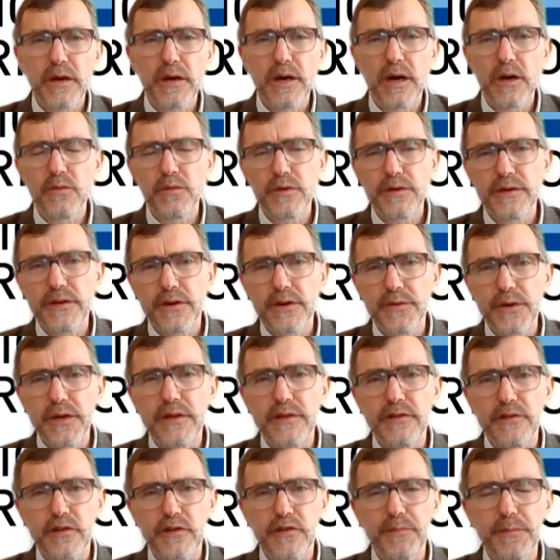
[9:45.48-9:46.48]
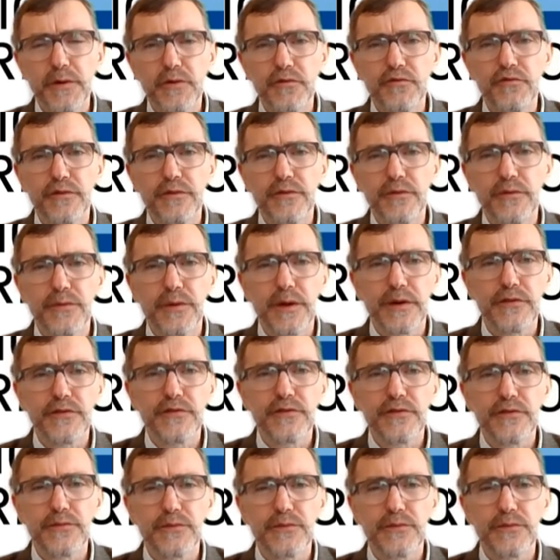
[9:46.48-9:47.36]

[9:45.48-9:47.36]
our direct exposure to Russian,